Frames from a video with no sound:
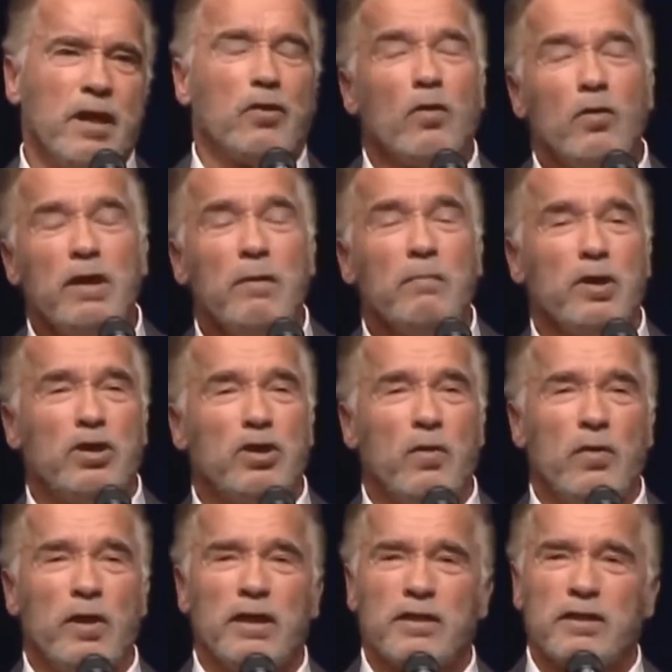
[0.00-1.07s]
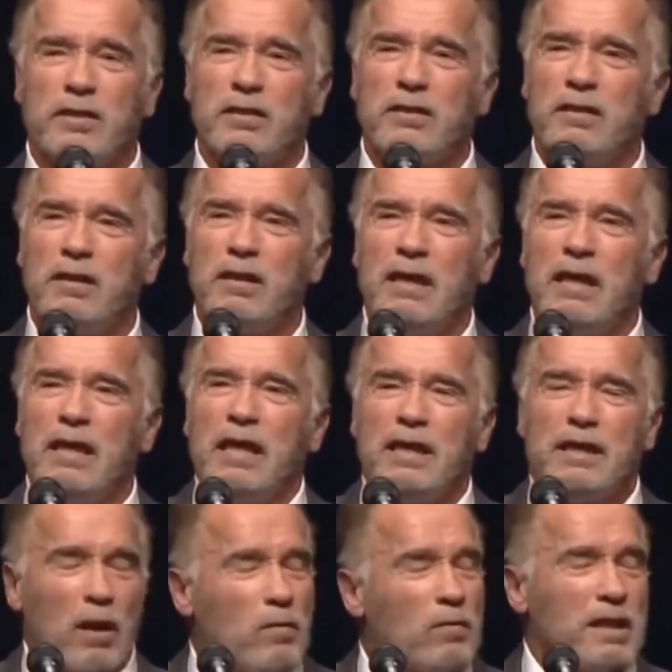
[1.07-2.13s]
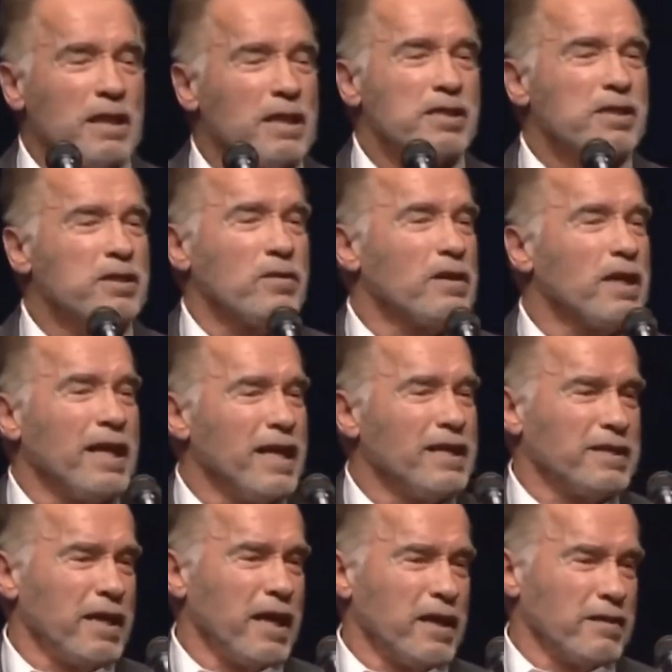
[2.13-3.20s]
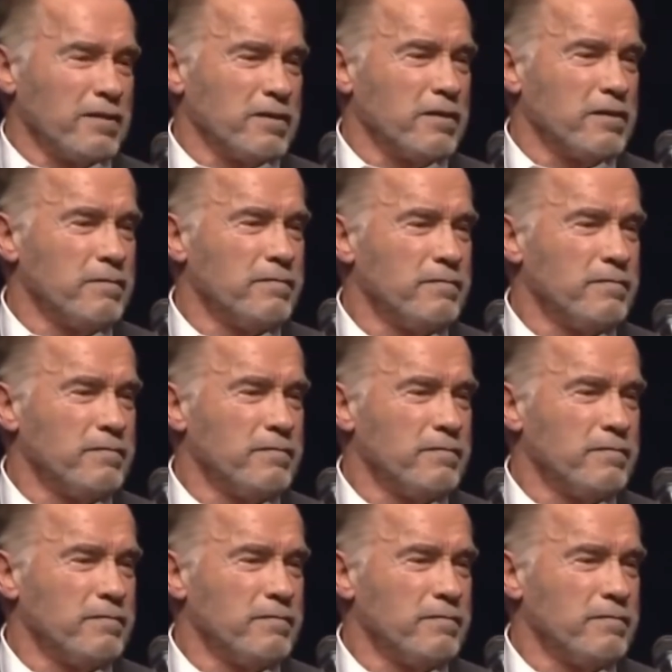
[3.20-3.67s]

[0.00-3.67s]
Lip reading: Rule number two is, don't listen to the naysayers.